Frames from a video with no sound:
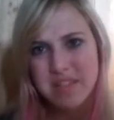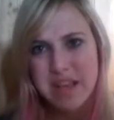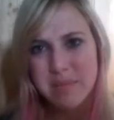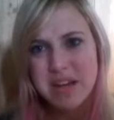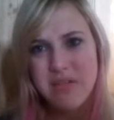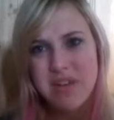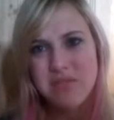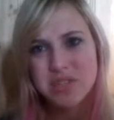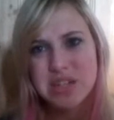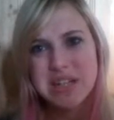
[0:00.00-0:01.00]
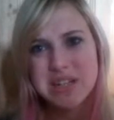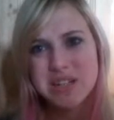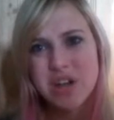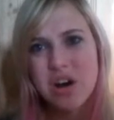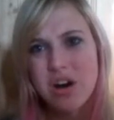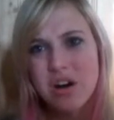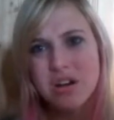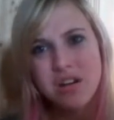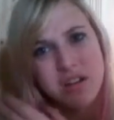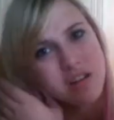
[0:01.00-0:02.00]
Does that mean I've ever eaten a
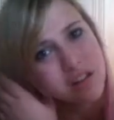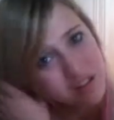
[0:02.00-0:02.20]
dog?